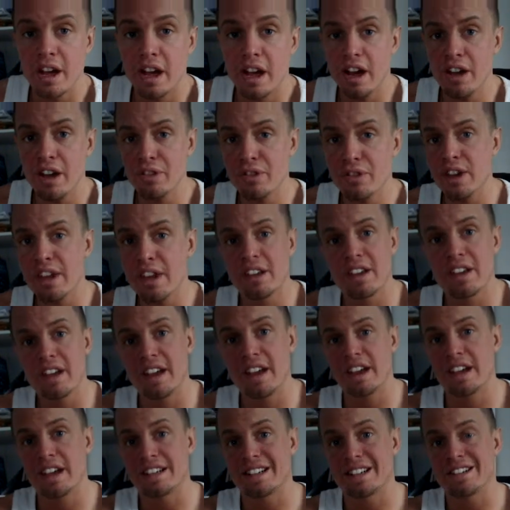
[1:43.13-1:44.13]
I think
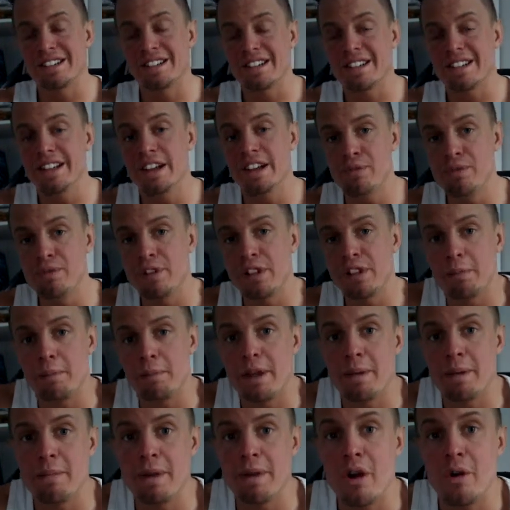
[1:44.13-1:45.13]
it could definitely
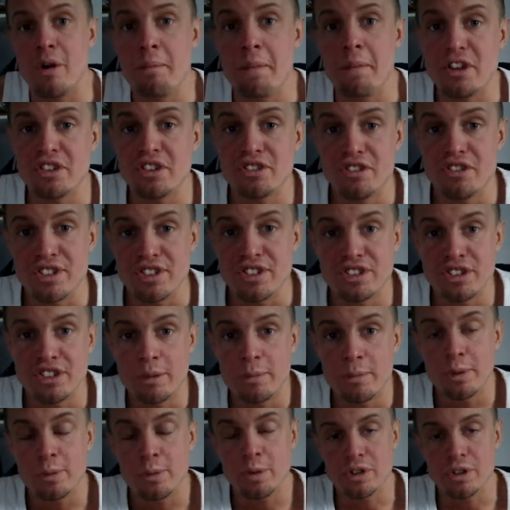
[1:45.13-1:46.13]
be a better match this year
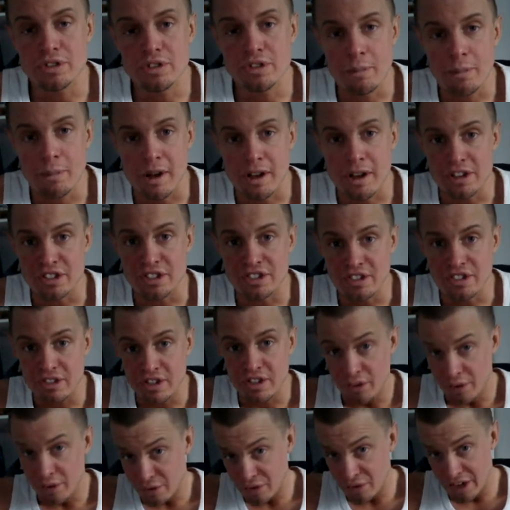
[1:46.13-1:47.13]
between Shawn Michaels and
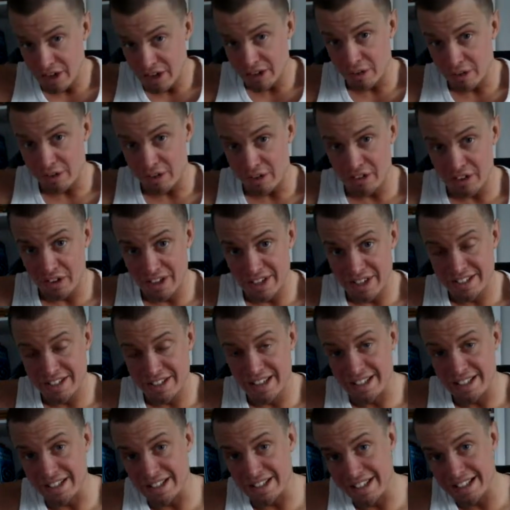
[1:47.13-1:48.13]
The Undertaker. They
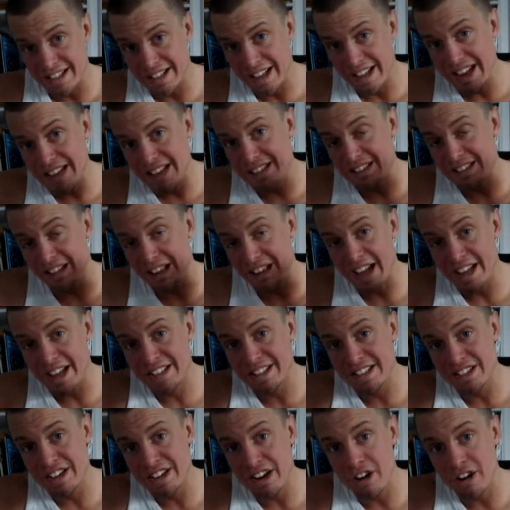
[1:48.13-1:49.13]
set the stage
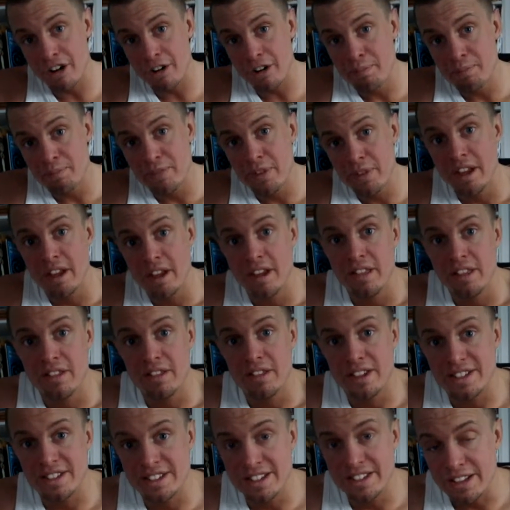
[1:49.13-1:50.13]
last year,
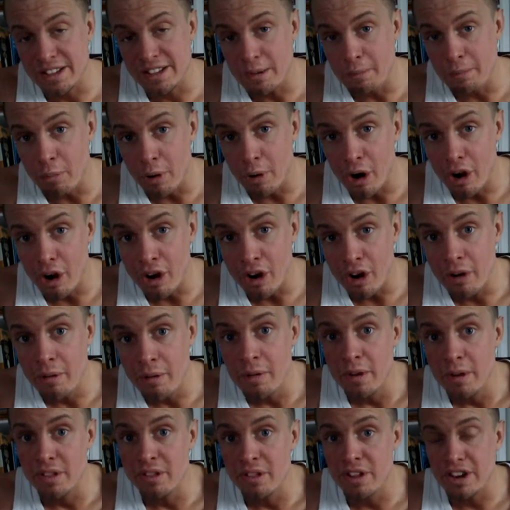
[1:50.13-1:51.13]
they set the bar,
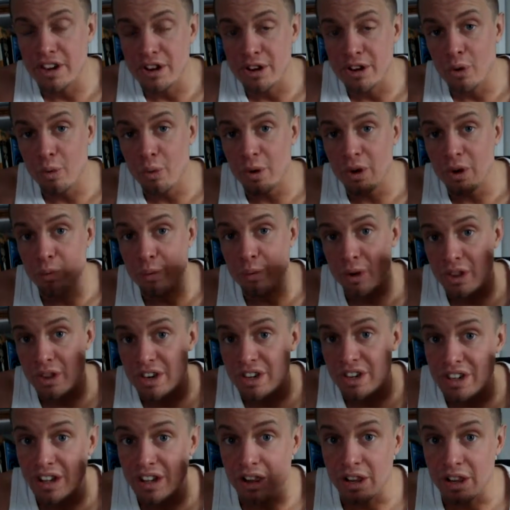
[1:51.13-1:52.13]
they know what they
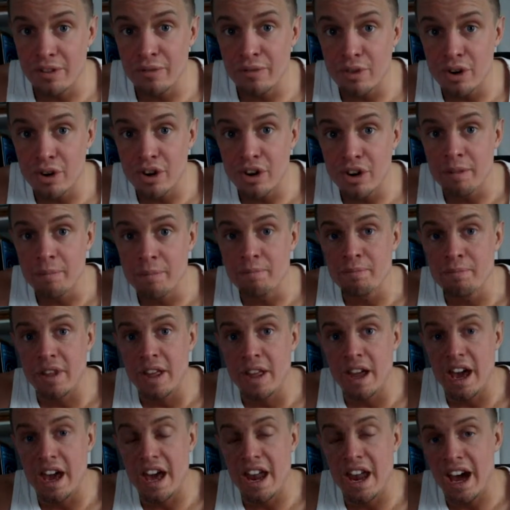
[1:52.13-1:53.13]
delivered.
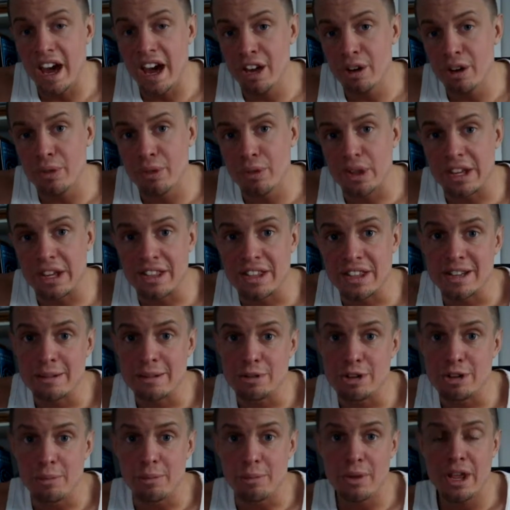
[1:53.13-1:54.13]
And I don't think the
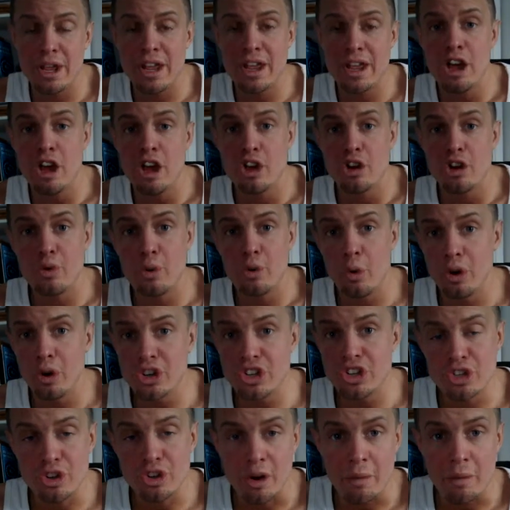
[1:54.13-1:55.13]
WWE, nor
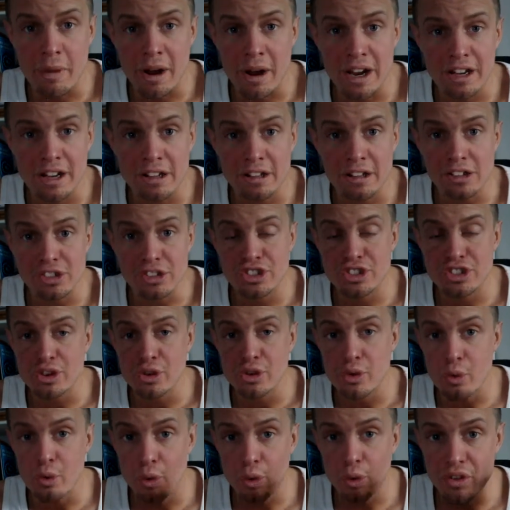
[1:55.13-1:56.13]
Shawn Michaels,
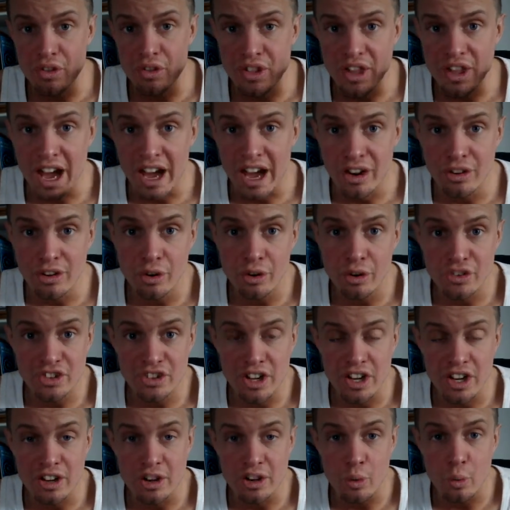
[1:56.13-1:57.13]
nor The
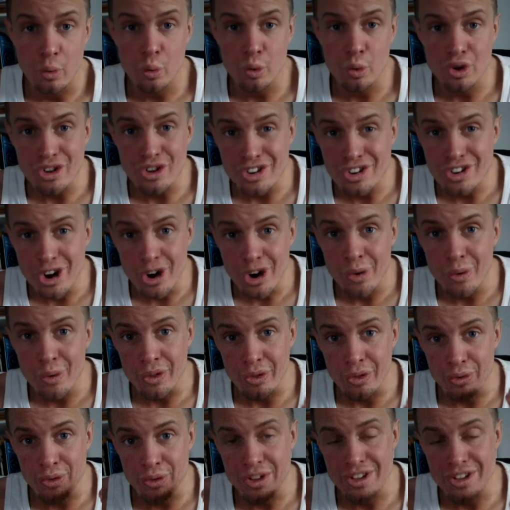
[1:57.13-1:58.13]
Undertaker would go
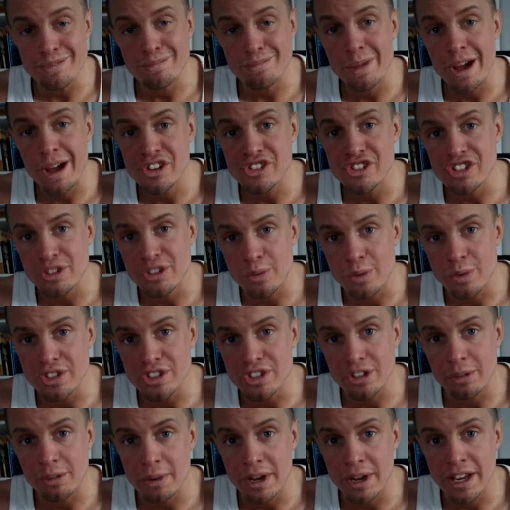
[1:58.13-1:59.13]
into this match at
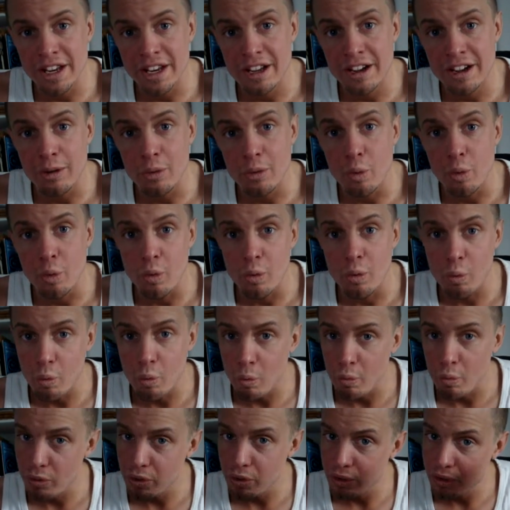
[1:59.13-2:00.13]
WrestleMania
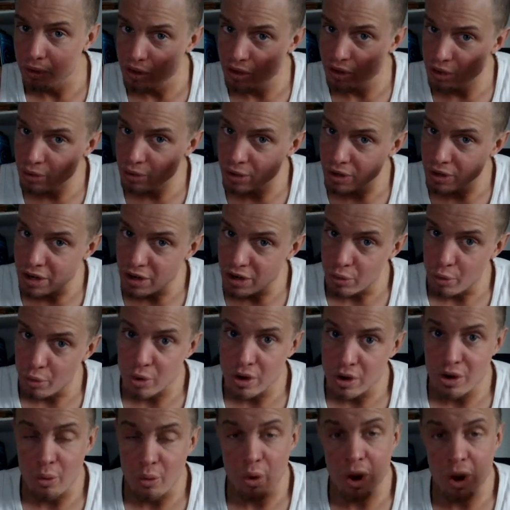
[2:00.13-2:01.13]
doing a
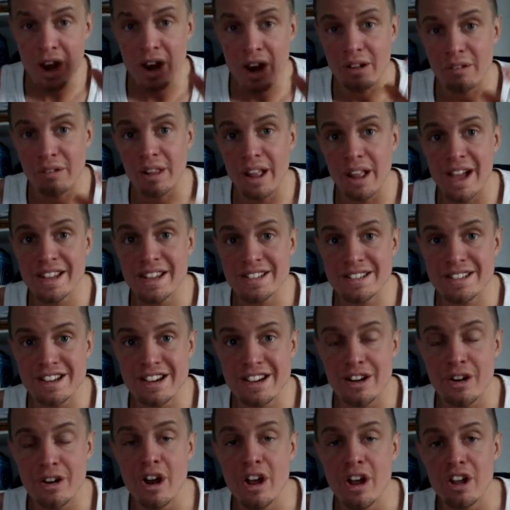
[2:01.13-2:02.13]
rerun of last
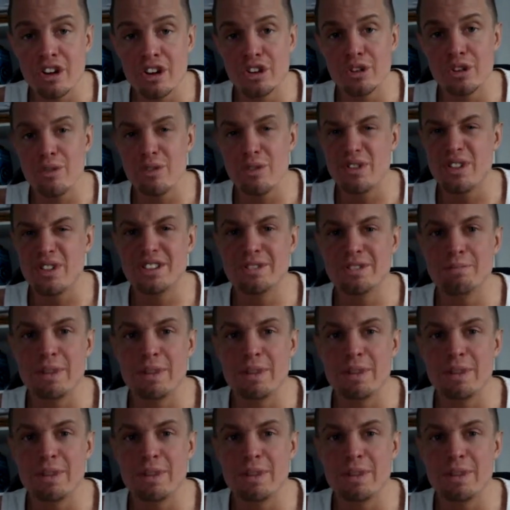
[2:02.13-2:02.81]
year, doing this